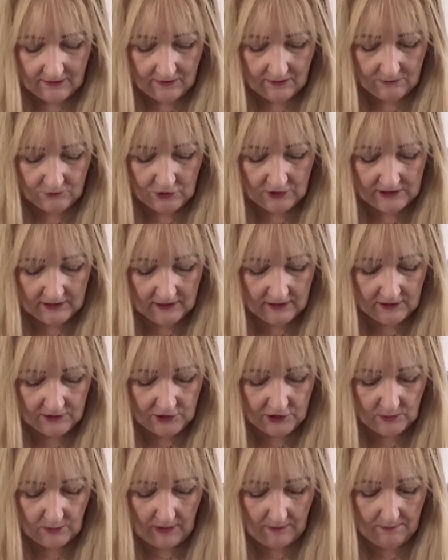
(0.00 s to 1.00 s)
I'm just going
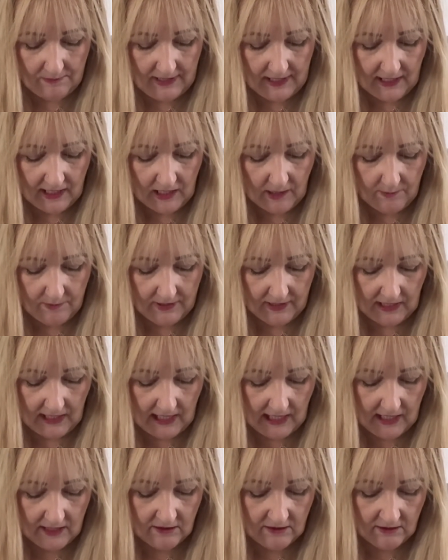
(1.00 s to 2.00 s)
to do it back up
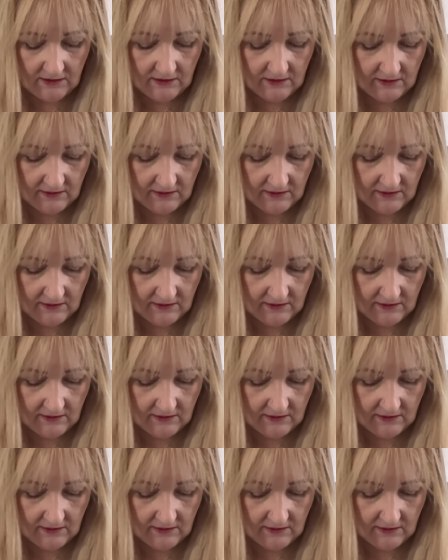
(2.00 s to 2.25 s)
again.